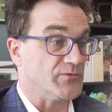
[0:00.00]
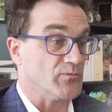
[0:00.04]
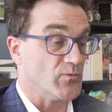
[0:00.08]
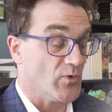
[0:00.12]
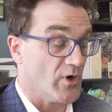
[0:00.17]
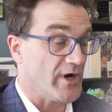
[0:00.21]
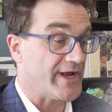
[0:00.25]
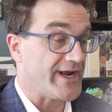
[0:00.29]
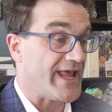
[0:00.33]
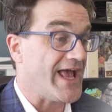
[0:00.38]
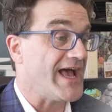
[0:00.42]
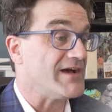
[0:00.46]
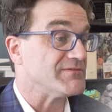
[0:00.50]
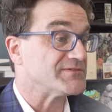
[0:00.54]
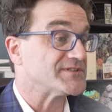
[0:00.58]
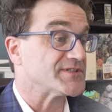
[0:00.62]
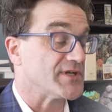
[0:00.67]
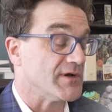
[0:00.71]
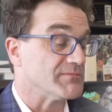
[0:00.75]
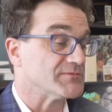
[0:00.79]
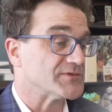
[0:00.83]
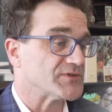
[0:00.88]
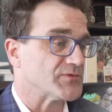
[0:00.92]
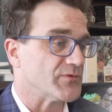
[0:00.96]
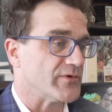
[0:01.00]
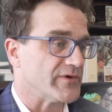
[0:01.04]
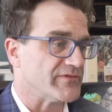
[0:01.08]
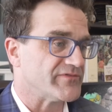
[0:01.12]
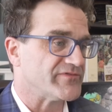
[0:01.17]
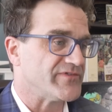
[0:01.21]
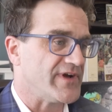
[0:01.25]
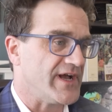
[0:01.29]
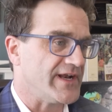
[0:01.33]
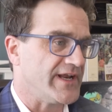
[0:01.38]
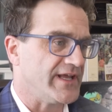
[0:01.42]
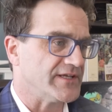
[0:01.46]
one, have some sort of
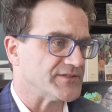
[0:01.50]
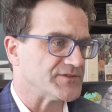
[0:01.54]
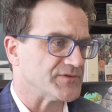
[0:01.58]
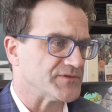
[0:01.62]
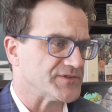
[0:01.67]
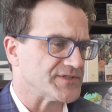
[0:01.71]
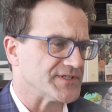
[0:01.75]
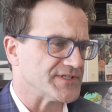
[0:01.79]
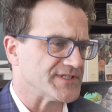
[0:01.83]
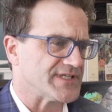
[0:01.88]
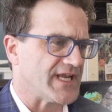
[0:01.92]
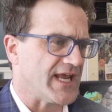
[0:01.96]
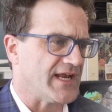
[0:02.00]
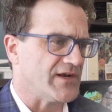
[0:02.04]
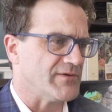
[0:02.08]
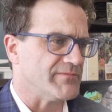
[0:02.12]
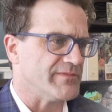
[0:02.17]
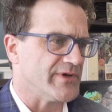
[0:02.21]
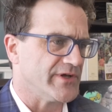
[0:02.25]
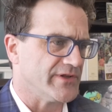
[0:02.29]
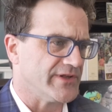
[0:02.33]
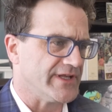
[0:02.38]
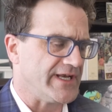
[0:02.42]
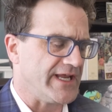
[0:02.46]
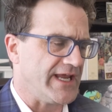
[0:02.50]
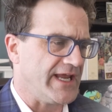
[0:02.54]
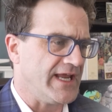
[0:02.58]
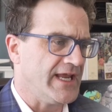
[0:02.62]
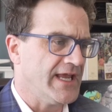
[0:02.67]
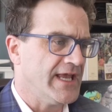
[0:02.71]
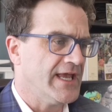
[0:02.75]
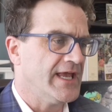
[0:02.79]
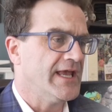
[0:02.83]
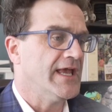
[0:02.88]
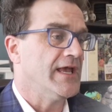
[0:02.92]
financial sustainability,